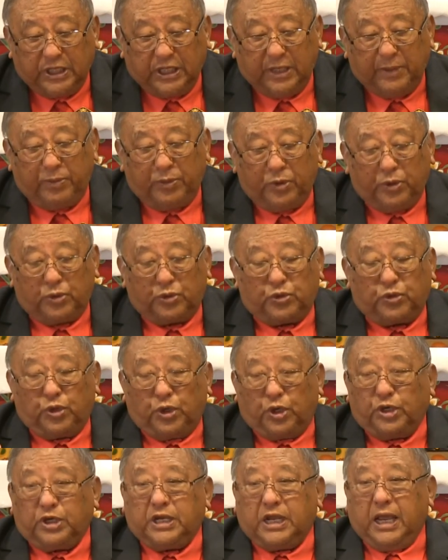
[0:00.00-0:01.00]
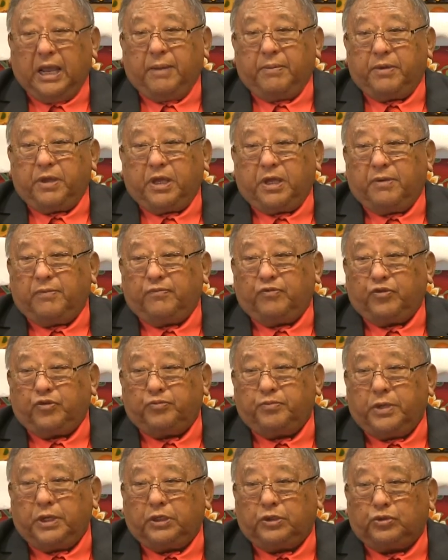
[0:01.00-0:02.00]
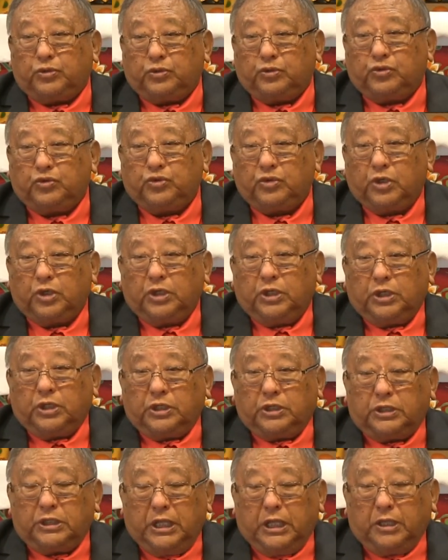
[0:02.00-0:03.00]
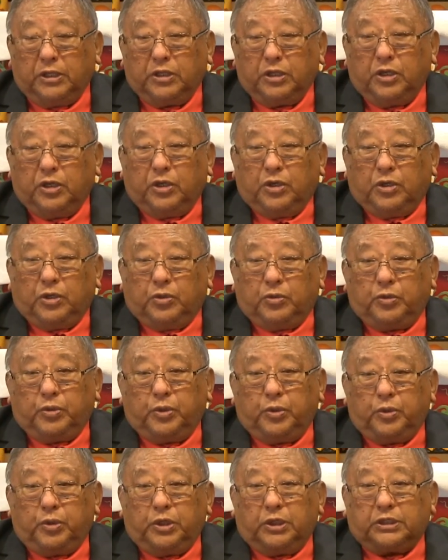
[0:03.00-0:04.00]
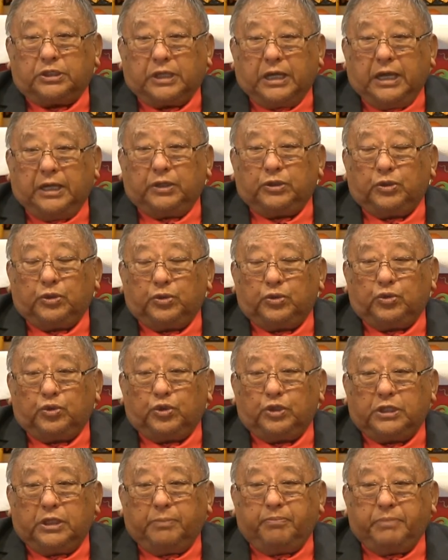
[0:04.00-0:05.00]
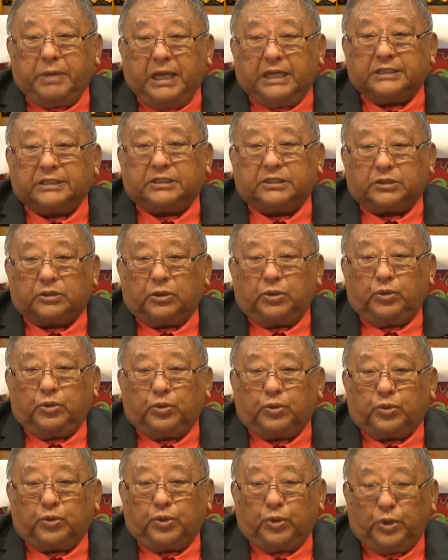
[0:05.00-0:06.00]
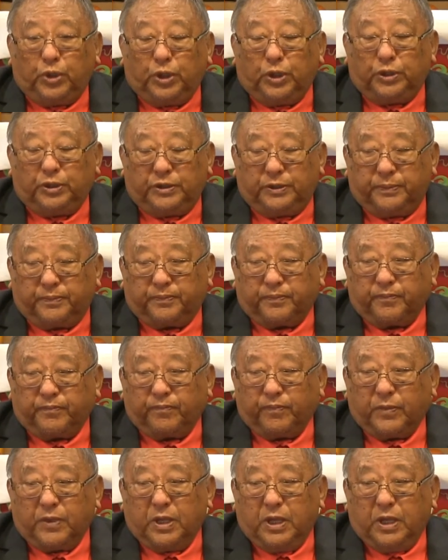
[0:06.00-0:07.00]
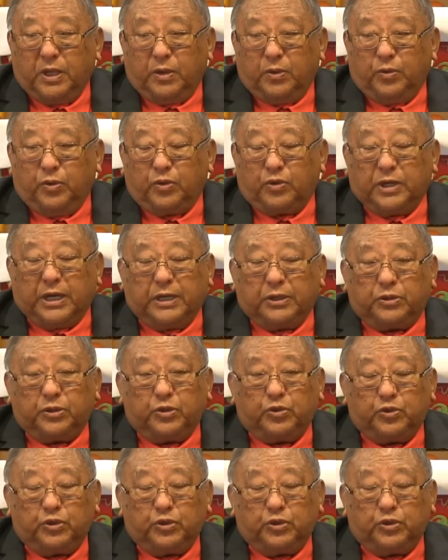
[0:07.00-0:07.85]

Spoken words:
If you don't have information, then we will try to do the best you could. That